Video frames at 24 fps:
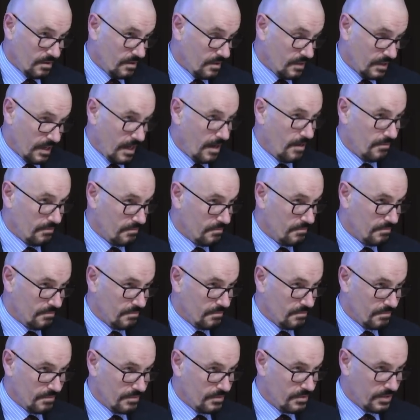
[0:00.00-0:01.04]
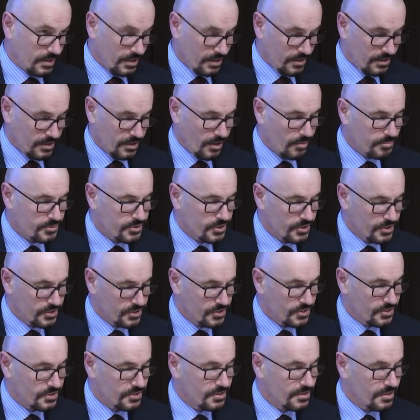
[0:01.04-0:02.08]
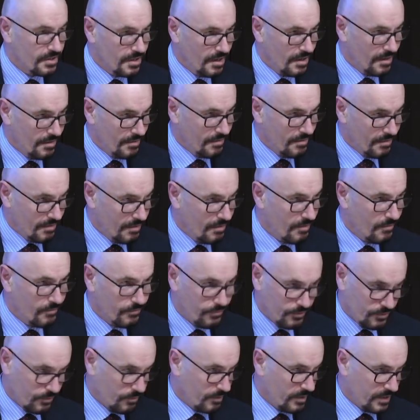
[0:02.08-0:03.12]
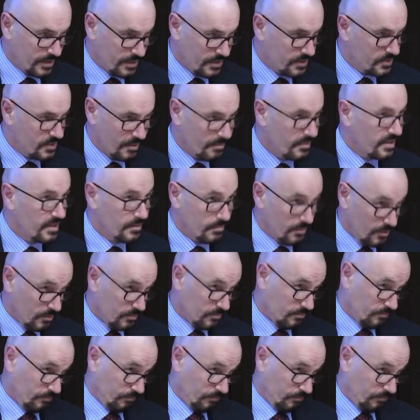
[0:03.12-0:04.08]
Now, the options for the witness are minimal.